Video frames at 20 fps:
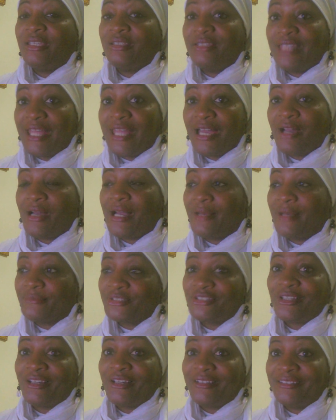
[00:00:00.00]
Now I'm
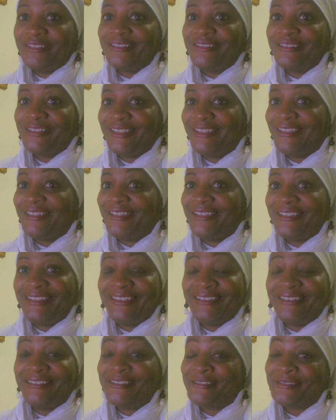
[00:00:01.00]
starting to see it,
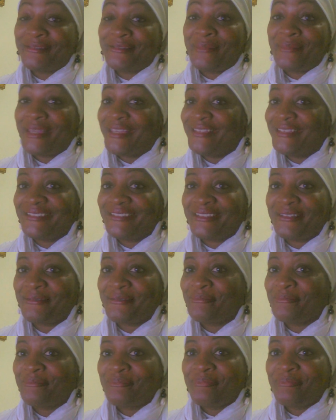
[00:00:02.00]
and it's amazing.
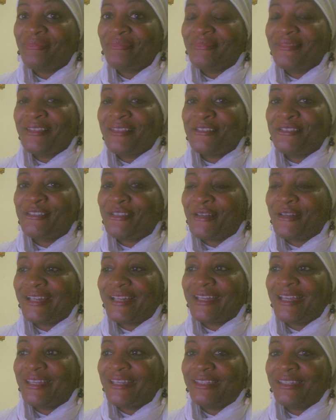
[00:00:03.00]
So I
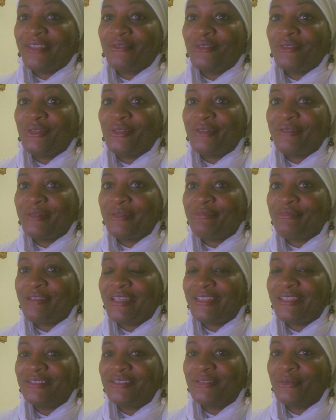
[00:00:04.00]
got to give glory and
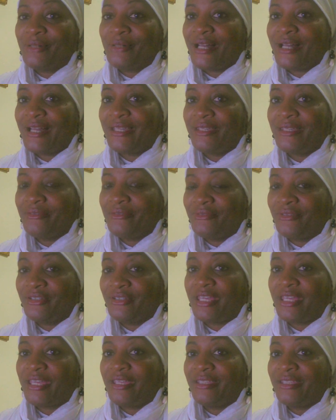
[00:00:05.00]
praise to AHAYAH for
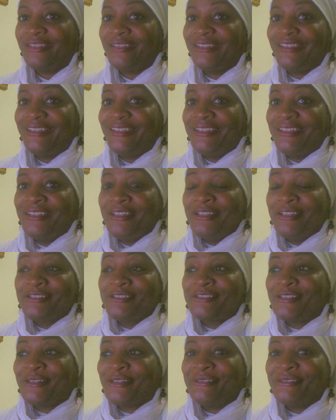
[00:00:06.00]
that.
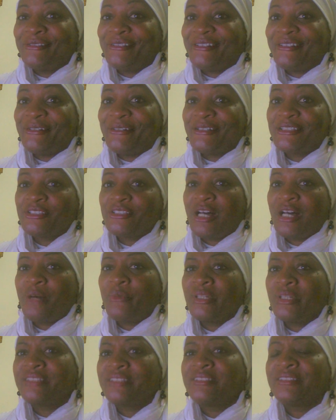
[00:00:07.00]
So also I
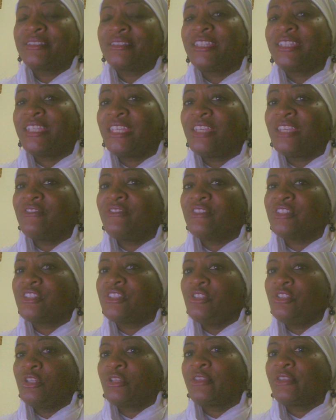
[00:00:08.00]
wanted to give,
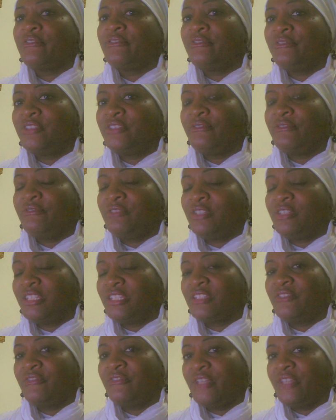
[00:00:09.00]

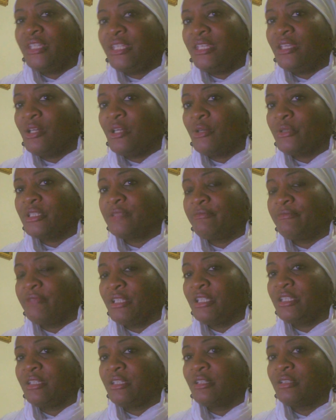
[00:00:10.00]
this video is
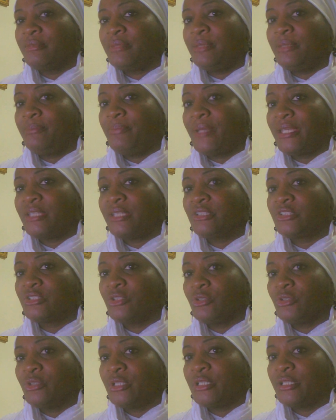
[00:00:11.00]
really going to be based
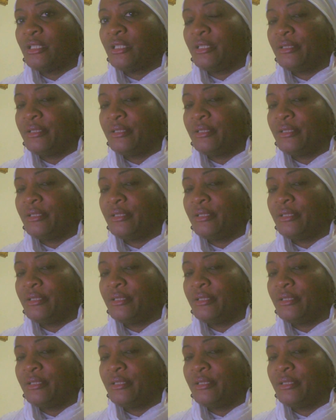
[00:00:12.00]
on,